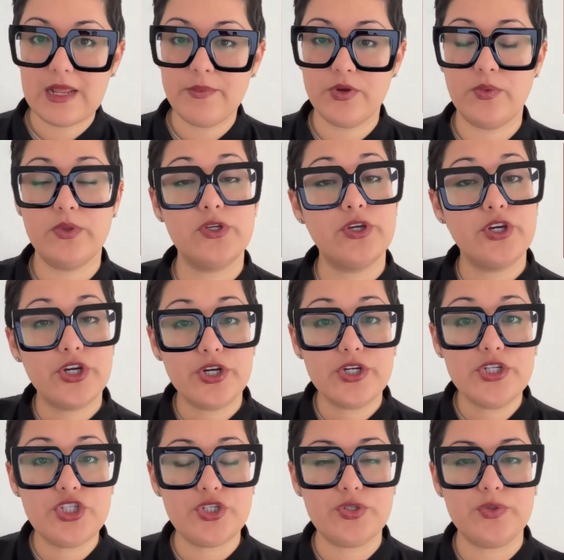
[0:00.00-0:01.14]
I'm going to
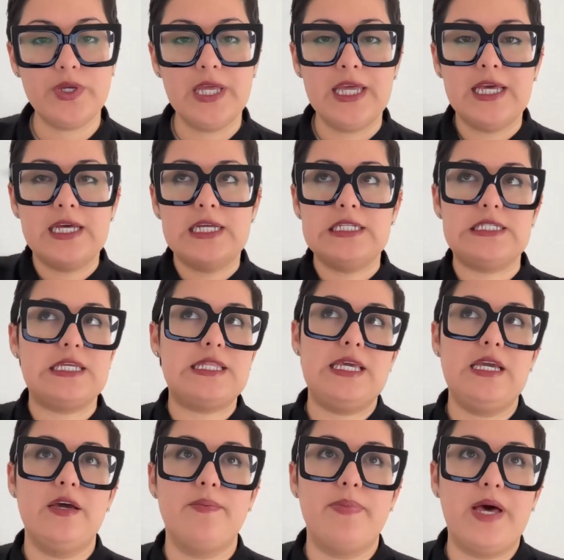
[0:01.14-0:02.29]
encourage you to
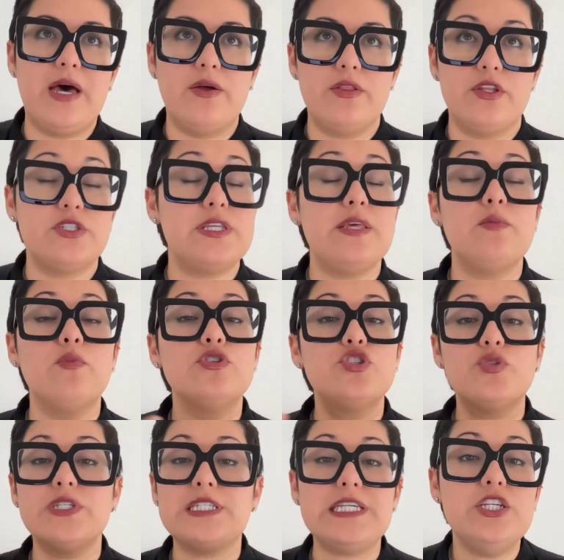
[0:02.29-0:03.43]
think more
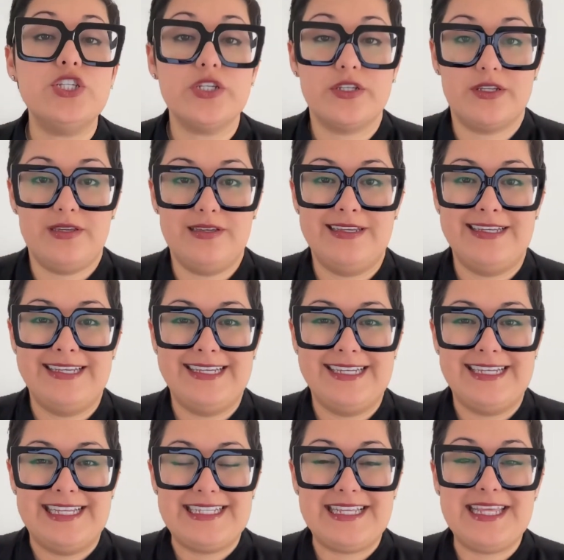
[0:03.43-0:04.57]
strategically,
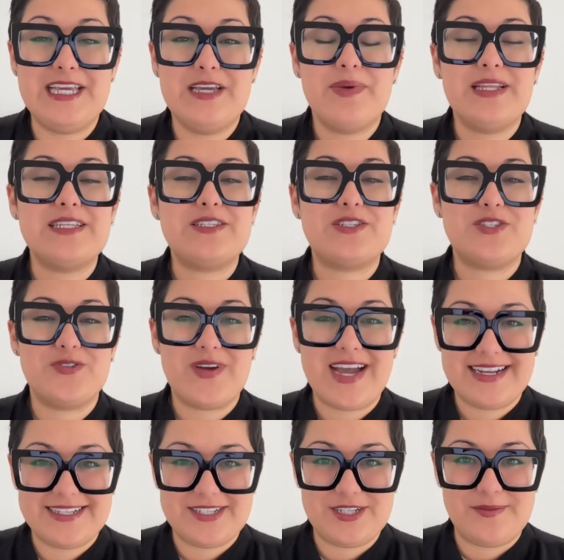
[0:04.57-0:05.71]
to think about the
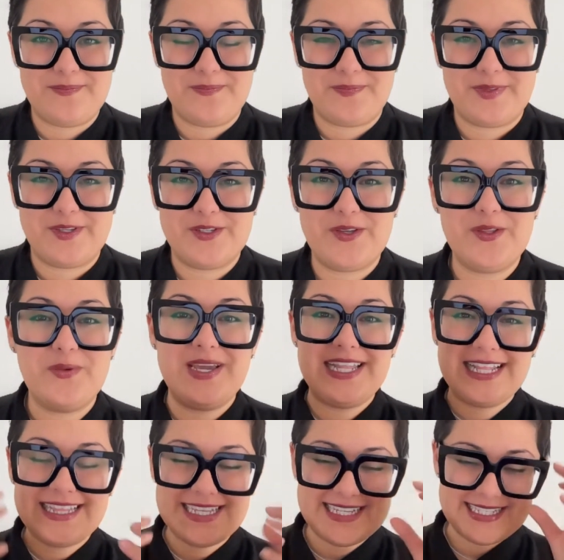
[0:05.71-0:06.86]
strategy. So the way
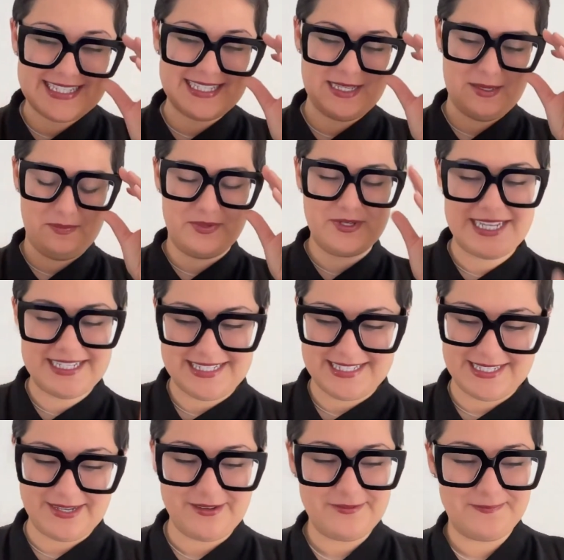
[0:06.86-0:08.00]
that this presents
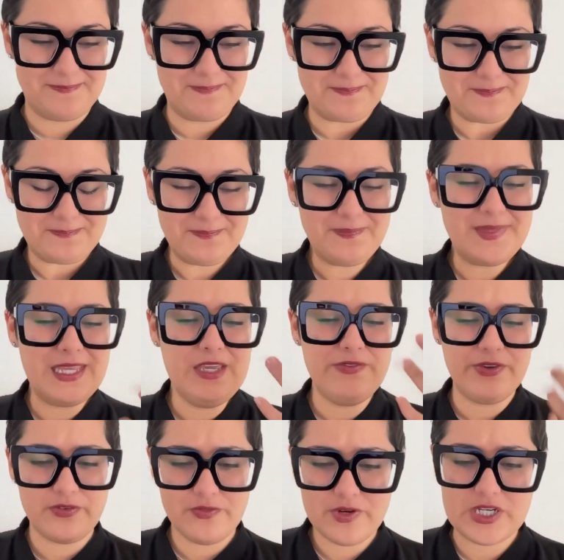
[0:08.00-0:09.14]
itself, if
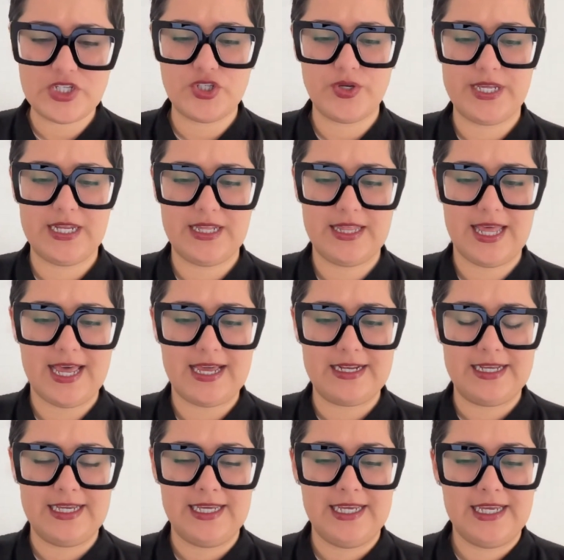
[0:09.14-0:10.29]
you're frustrated that,
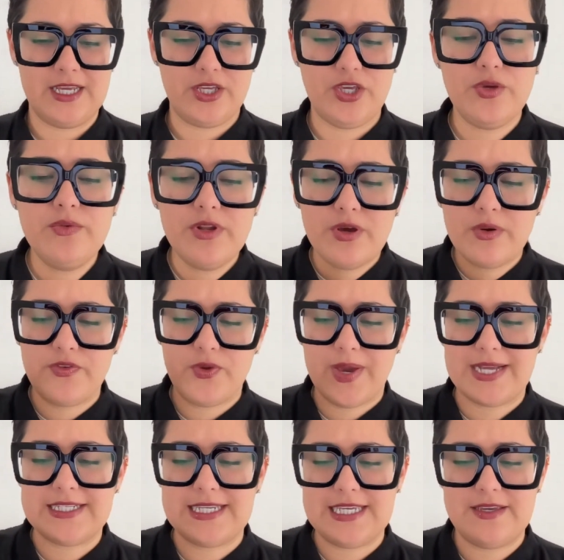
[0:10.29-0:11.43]
if you
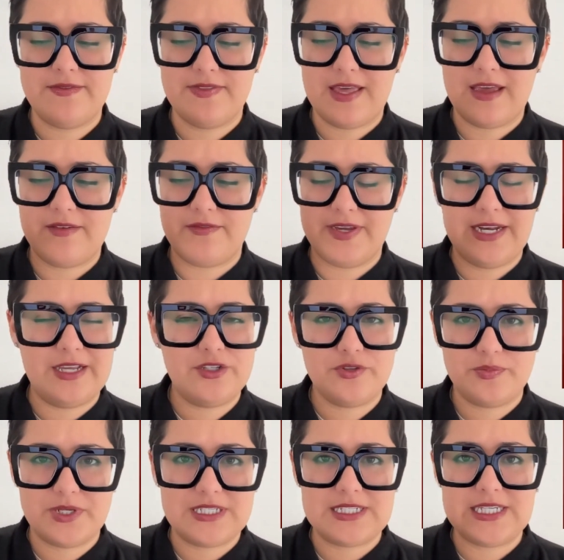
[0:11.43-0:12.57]
had to give that financial
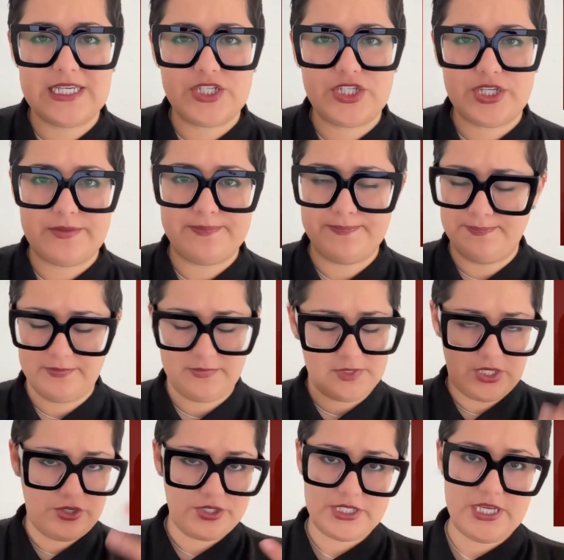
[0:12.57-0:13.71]
presentation,
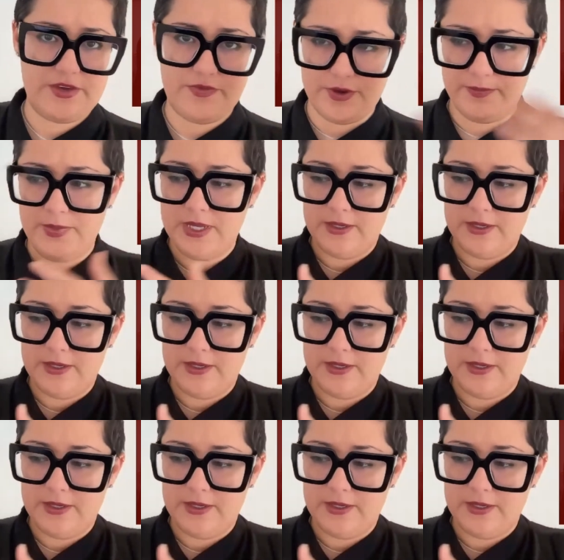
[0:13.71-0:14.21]
so you're a CFO,